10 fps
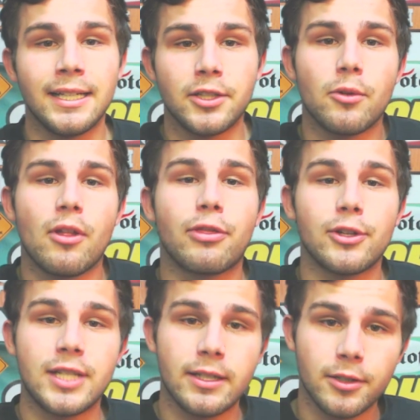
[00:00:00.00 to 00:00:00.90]
you know, the
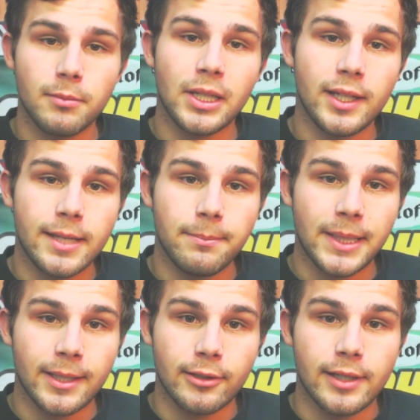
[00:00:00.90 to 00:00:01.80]
1300 milliamp
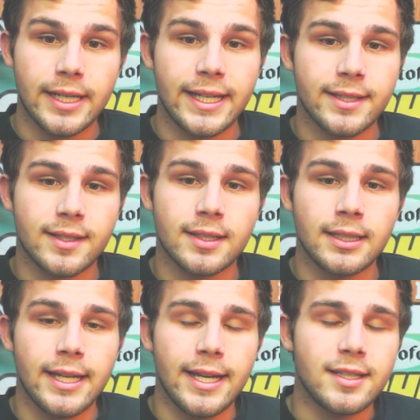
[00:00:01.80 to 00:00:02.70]
battery, it's
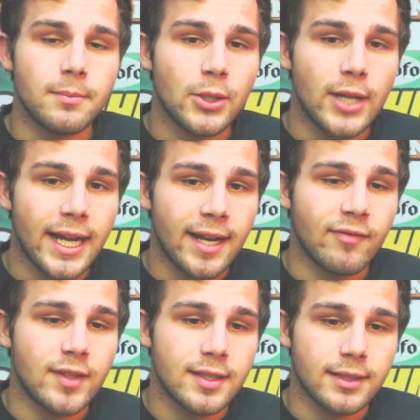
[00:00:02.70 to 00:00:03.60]
it's about
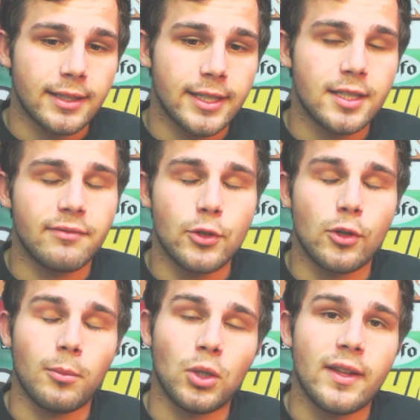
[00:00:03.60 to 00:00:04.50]
half the size of a
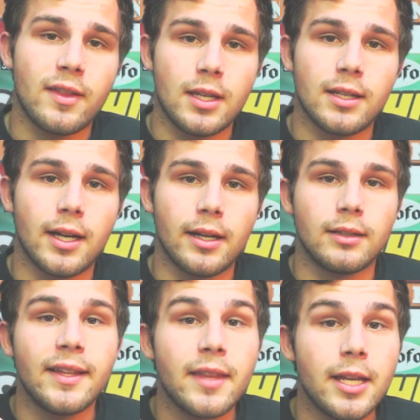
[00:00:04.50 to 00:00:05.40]
normal lithium
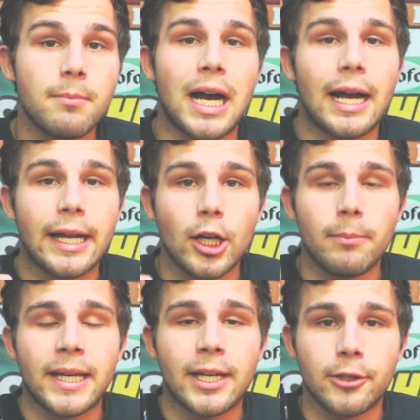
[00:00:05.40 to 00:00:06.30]
lithium
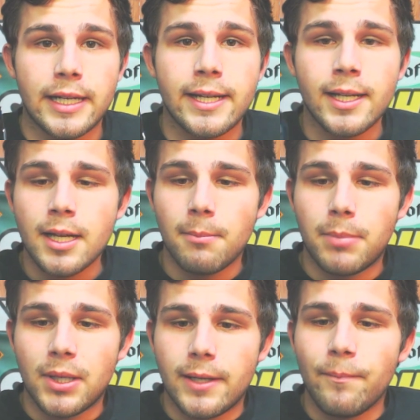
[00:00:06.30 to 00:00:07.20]
ion battery,
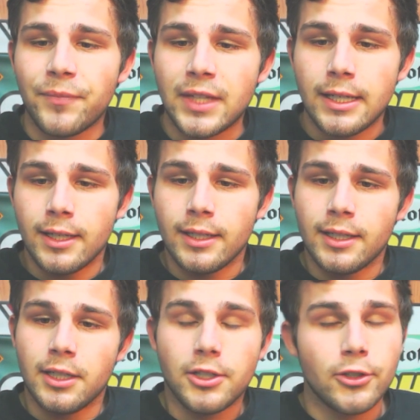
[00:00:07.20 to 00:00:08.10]
but
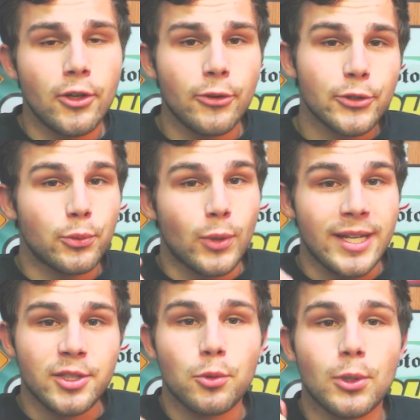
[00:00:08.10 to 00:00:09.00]
you know, there's
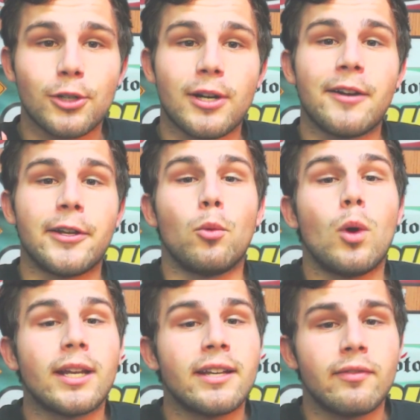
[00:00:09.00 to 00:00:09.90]
ways to work around it.
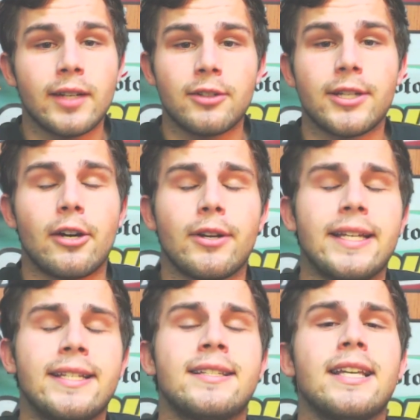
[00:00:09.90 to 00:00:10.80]
What I've found out
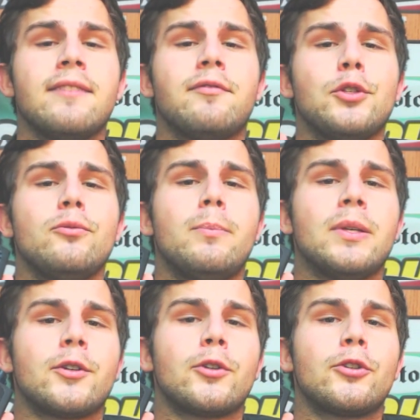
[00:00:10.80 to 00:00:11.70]
is if you
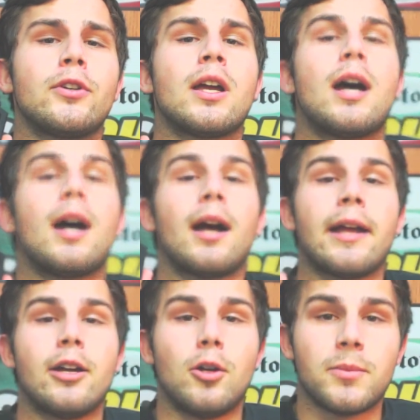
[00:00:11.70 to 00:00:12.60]
build
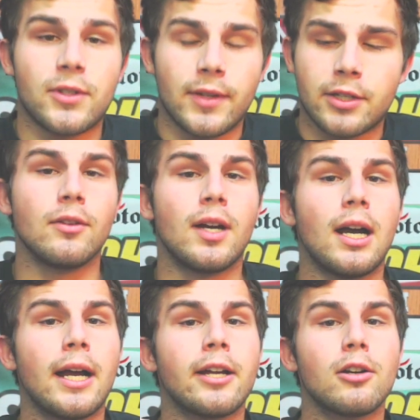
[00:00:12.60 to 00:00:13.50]
high ohms on this, or the
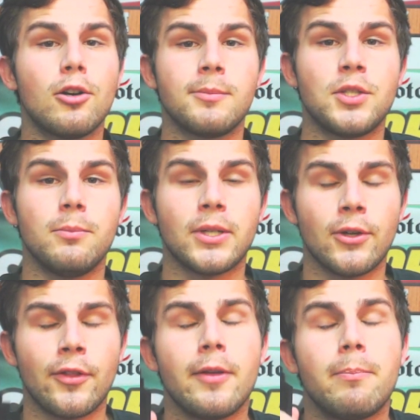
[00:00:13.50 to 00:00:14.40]
higher ohms you
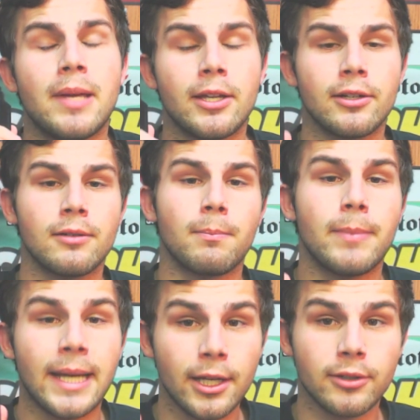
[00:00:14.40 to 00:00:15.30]
build, the better your
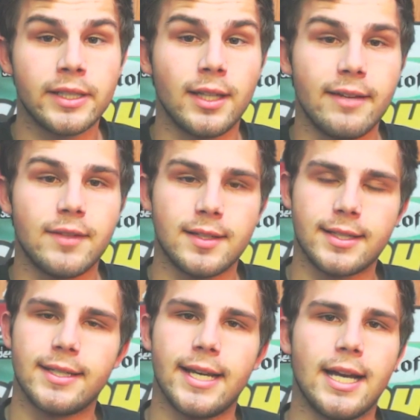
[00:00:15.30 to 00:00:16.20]
battery life this
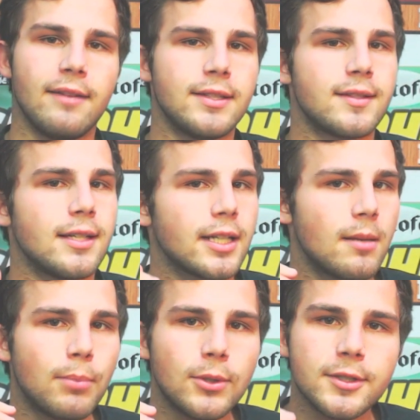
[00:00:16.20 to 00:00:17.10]
is going to have. It's not
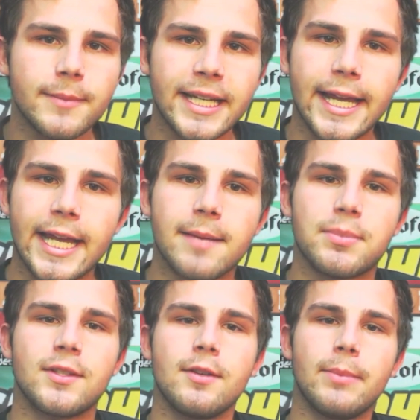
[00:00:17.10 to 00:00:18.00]
going to pull as many
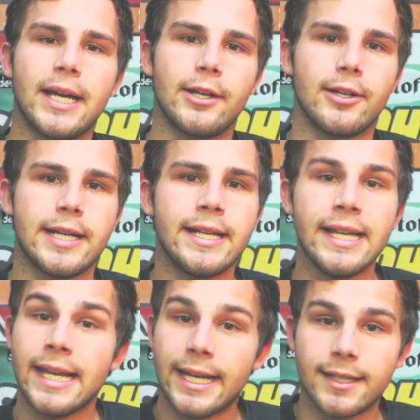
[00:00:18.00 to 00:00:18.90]
amps on the battery,
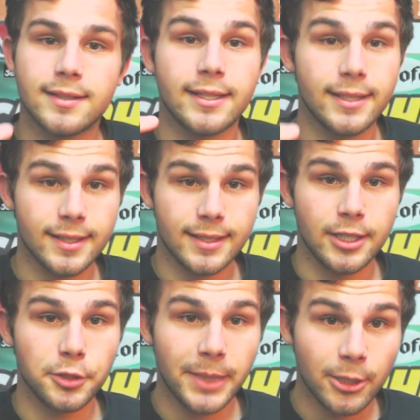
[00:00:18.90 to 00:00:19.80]
and it's going to
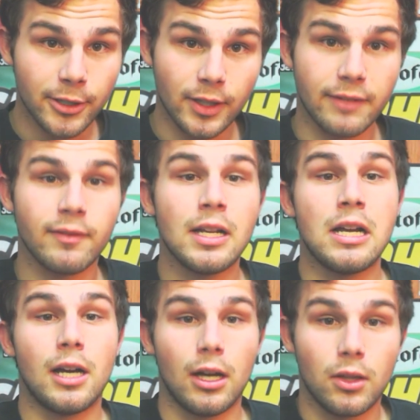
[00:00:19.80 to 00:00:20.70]
extend your battery life
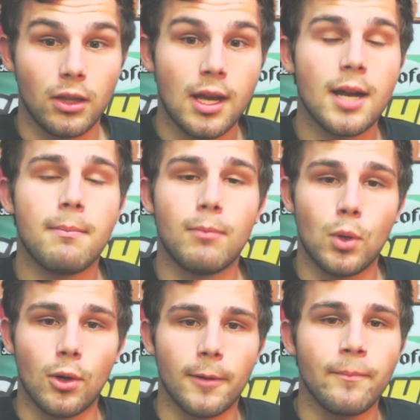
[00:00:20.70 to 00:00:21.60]
a lot
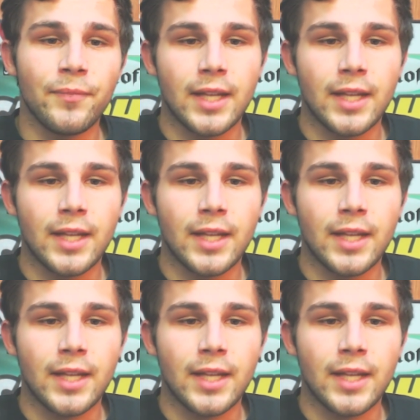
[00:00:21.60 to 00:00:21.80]
more.